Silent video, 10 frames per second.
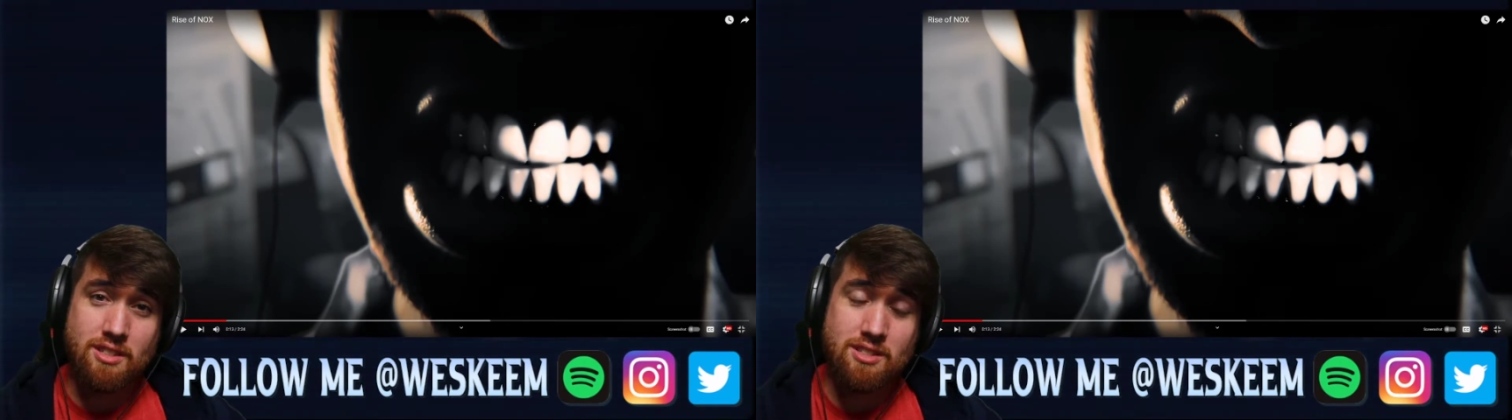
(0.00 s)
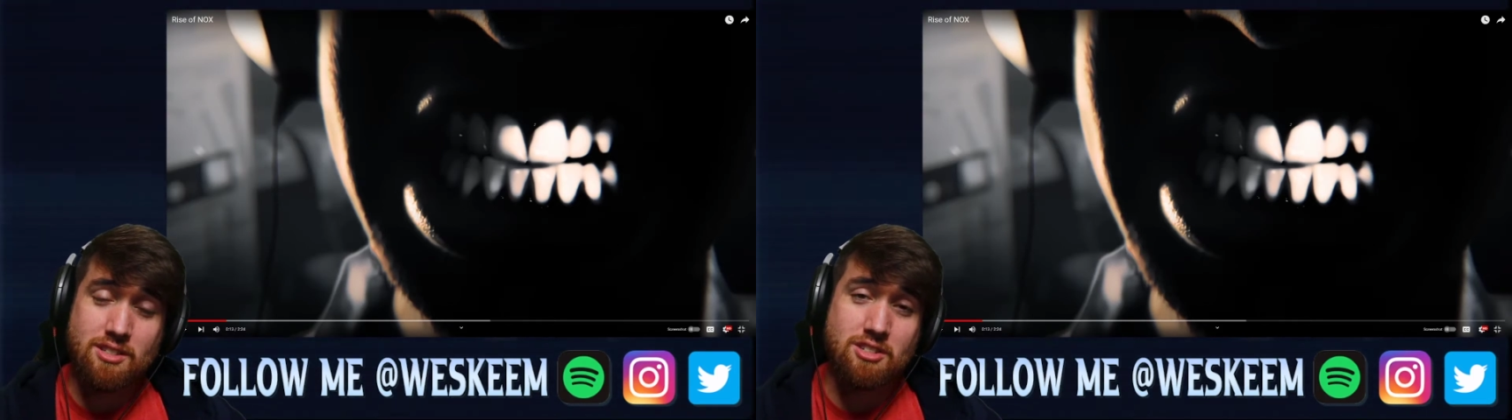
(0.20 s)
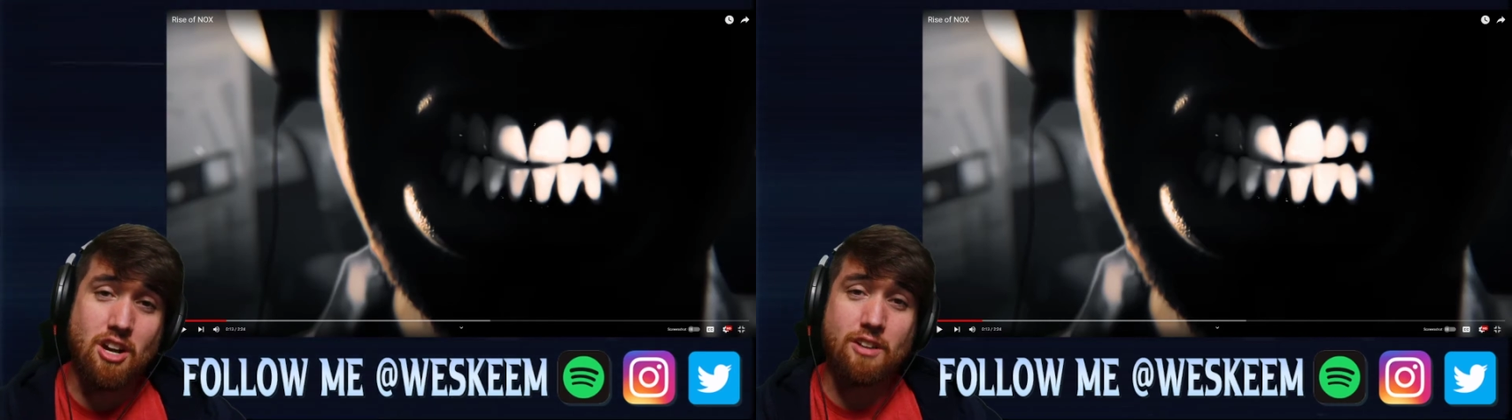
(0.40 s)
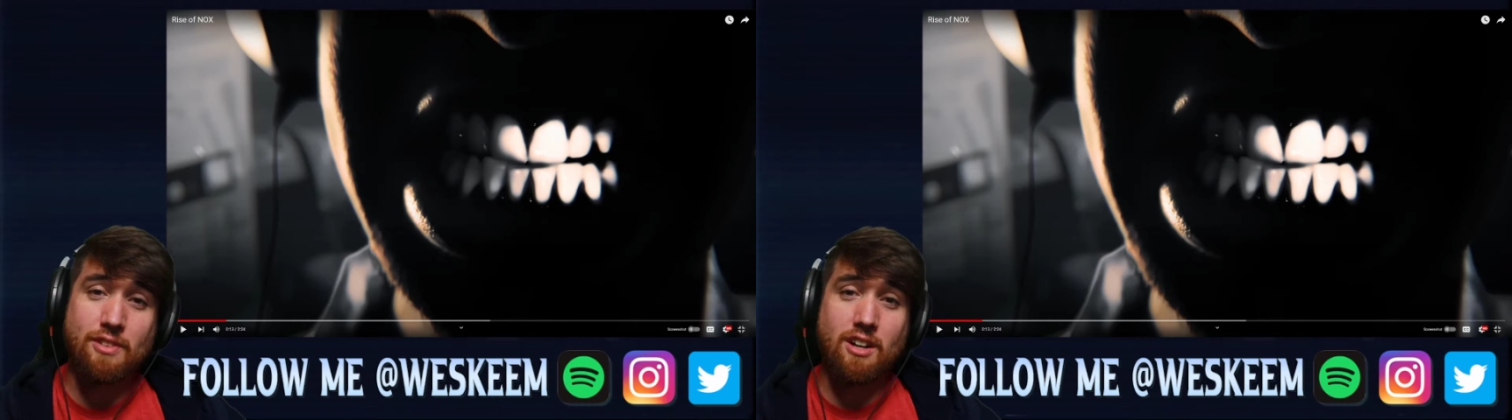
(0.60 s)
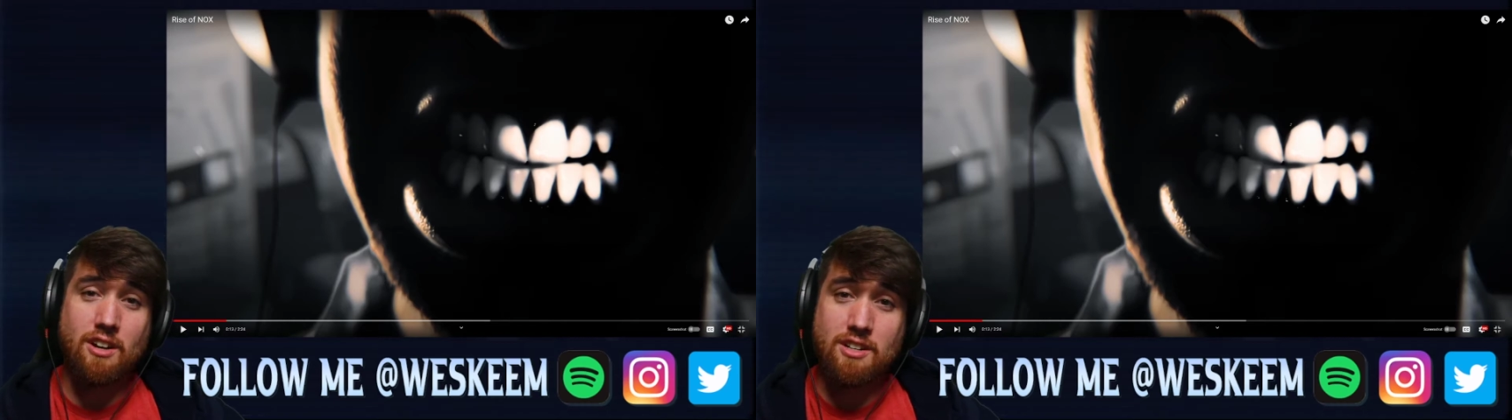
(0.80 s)
that's the
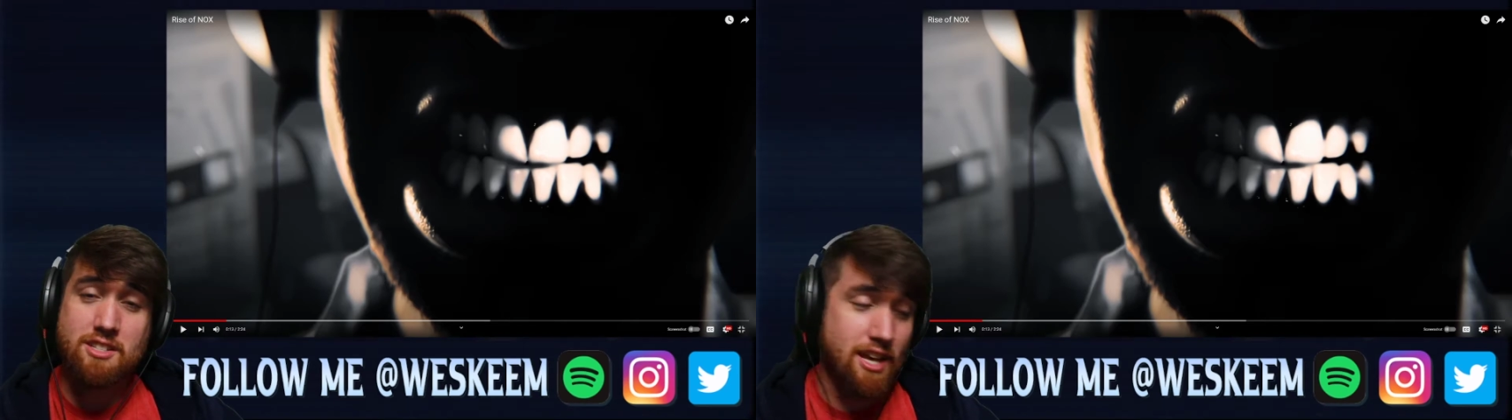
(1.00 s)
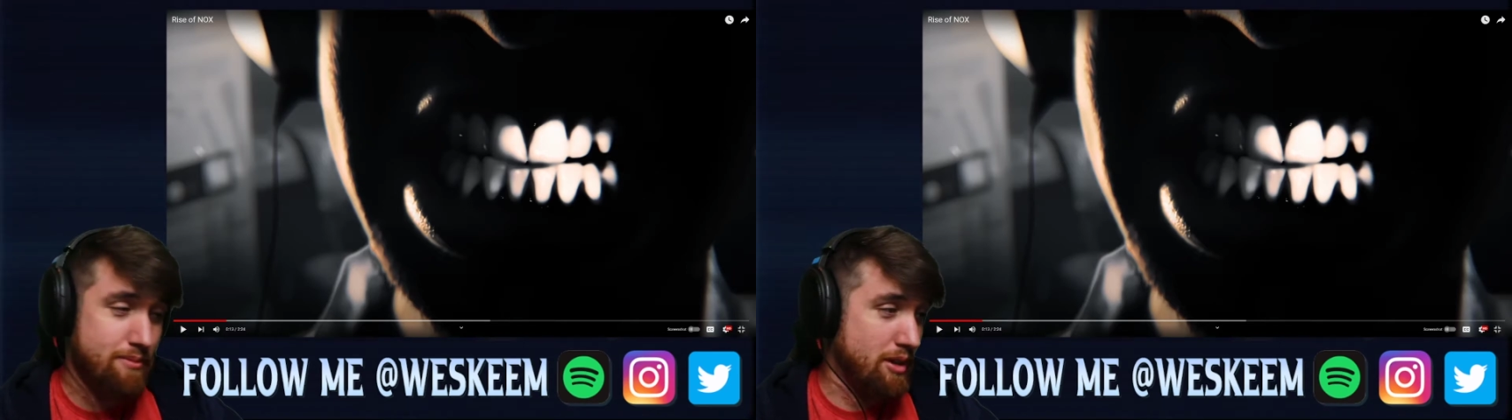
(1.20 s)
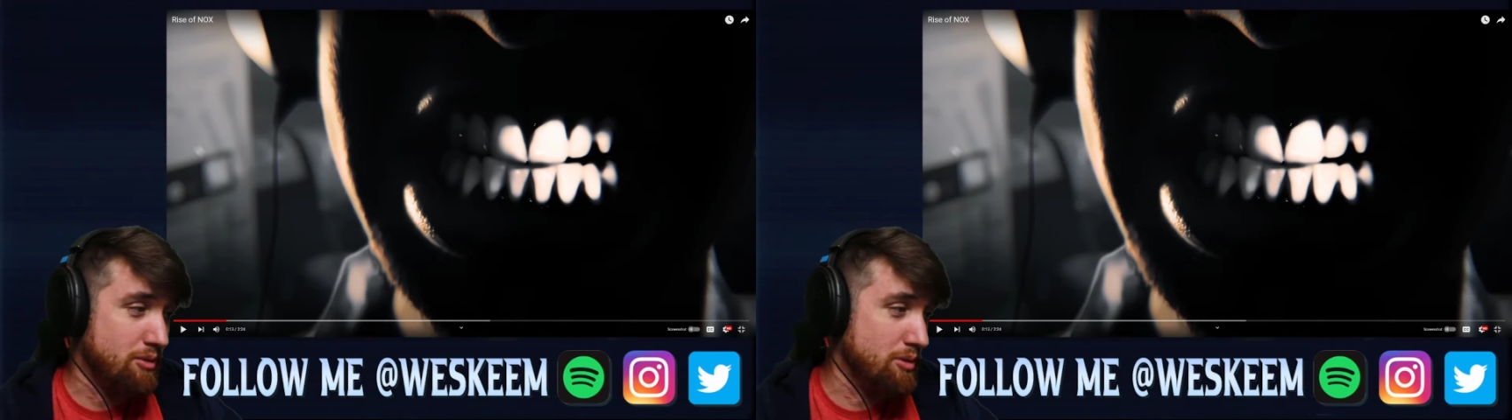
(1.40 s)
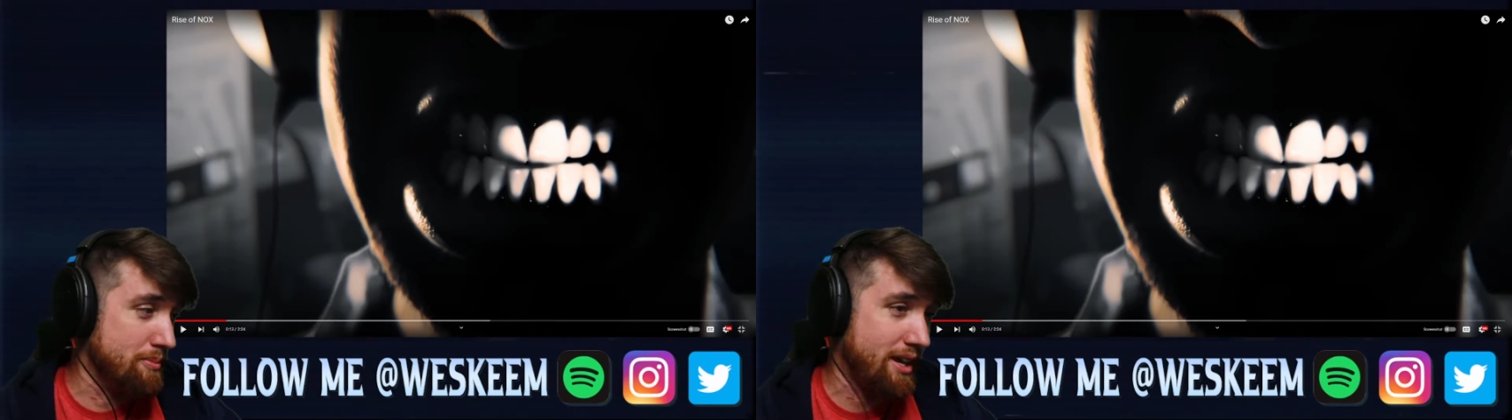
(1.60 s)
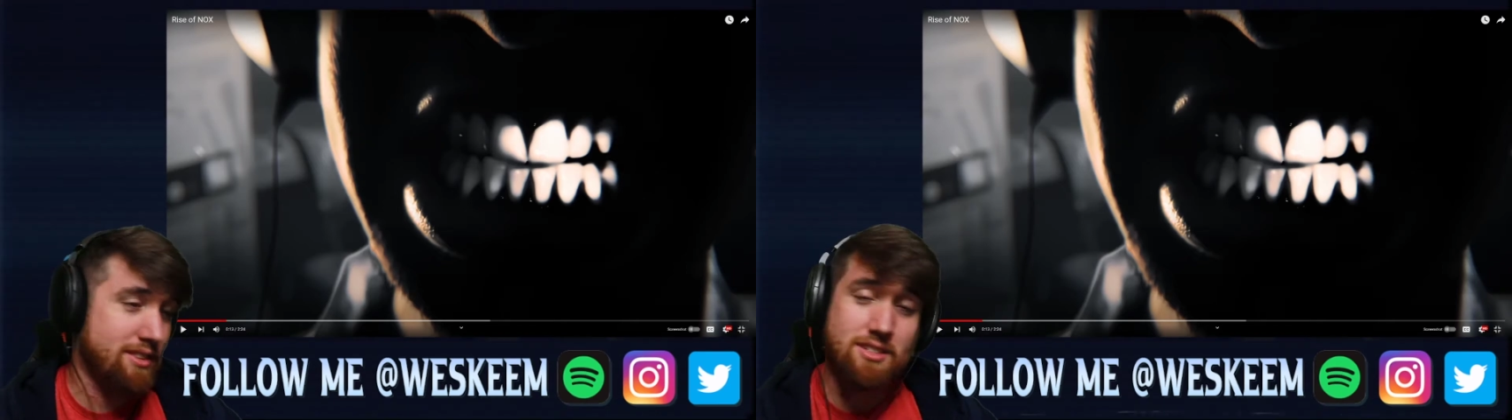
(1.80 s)
starving artist type that will
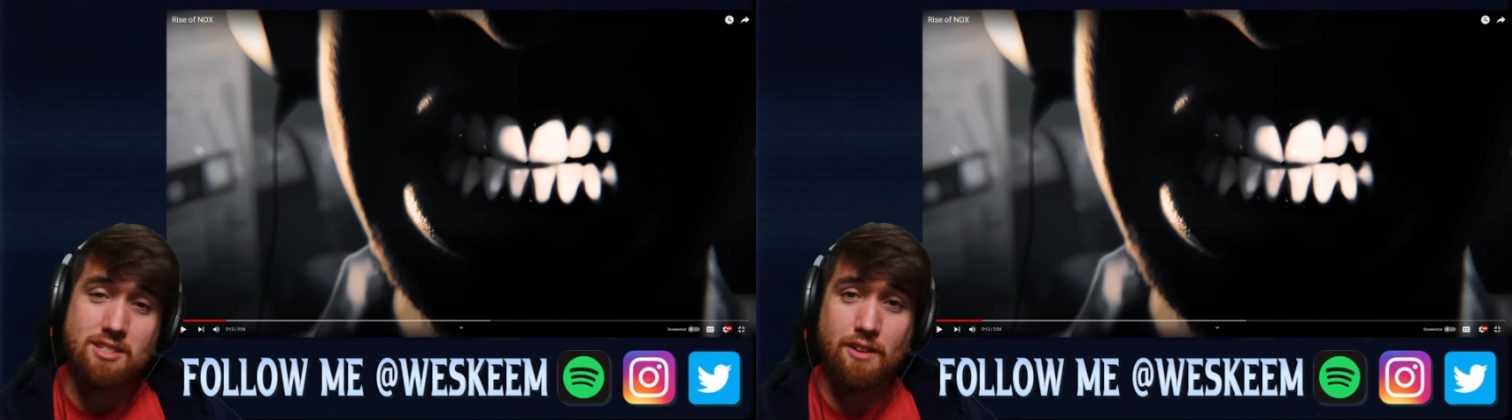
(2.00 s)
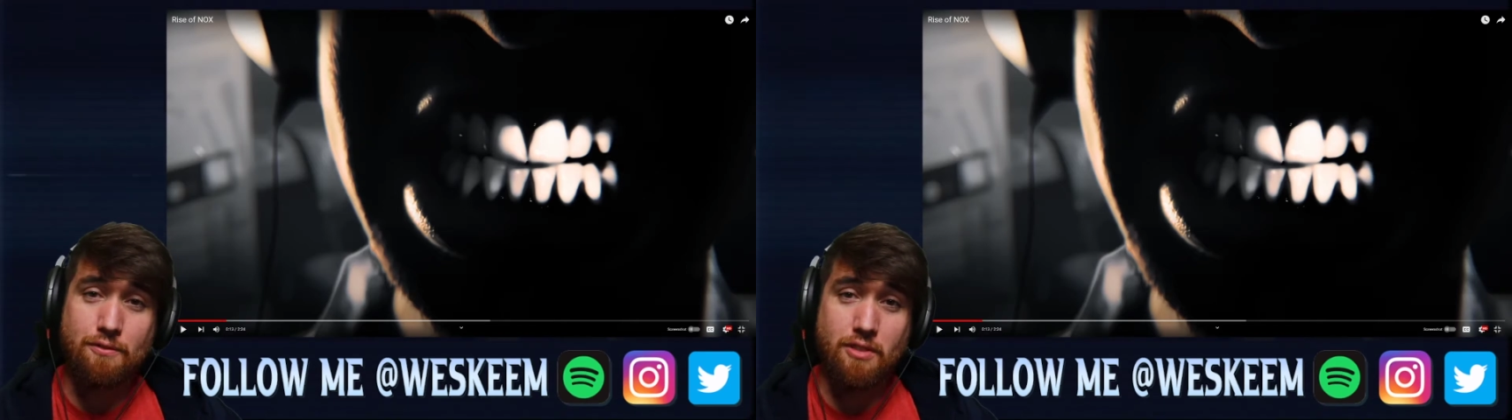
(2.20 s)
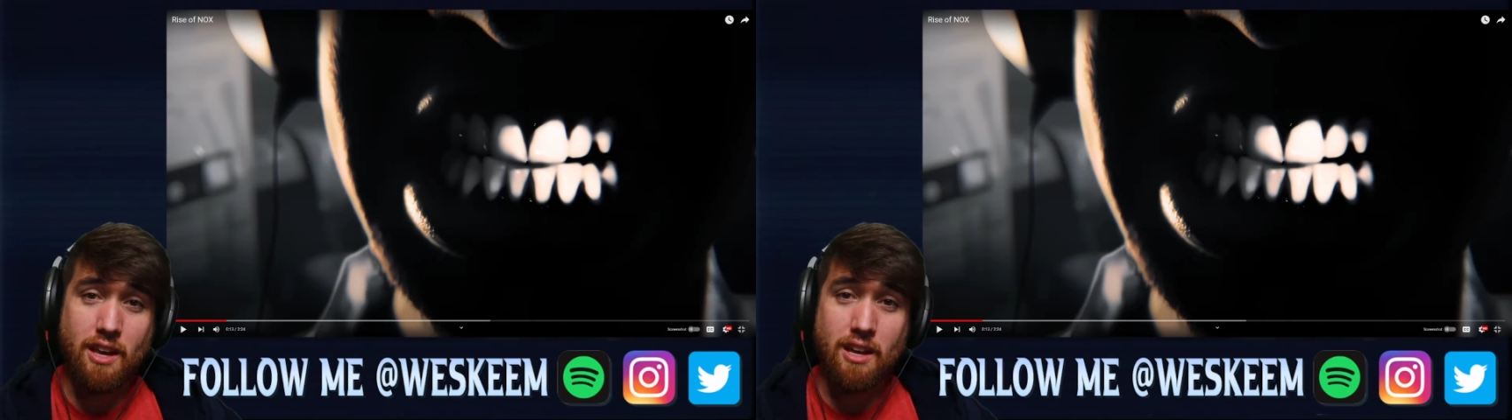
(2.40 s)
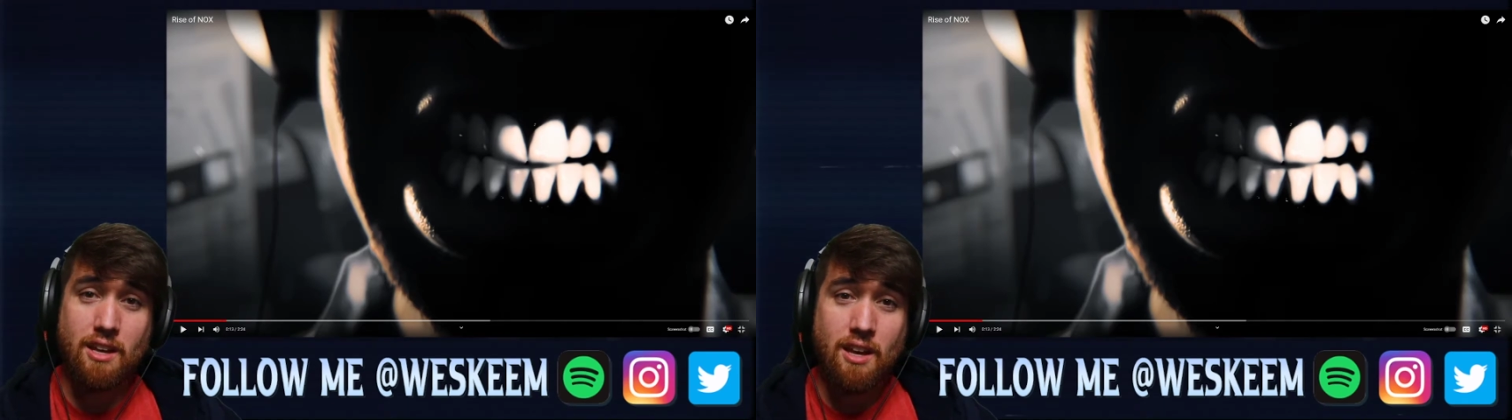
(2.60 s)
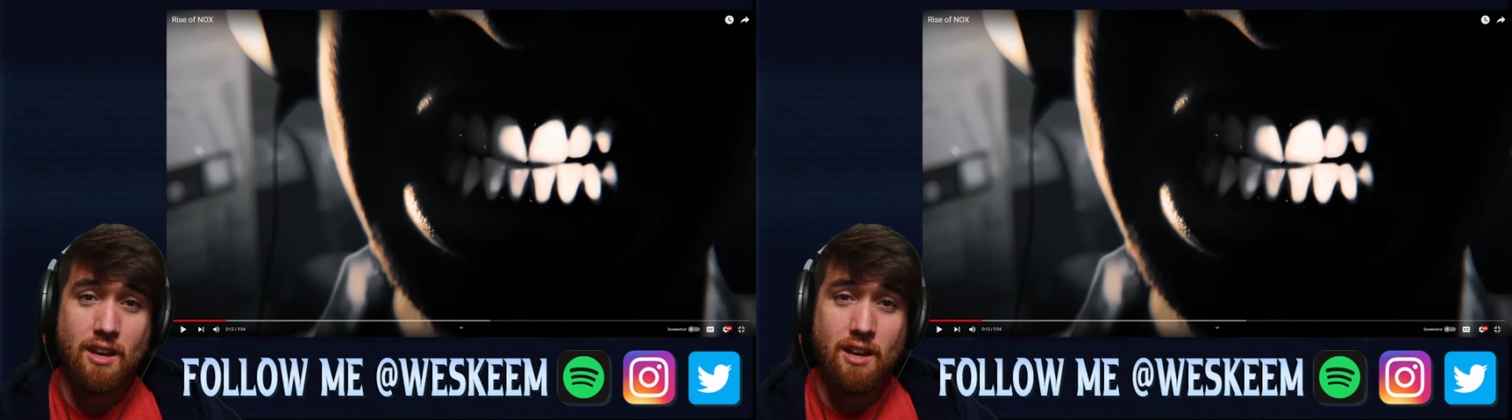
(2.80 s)
make the stuff that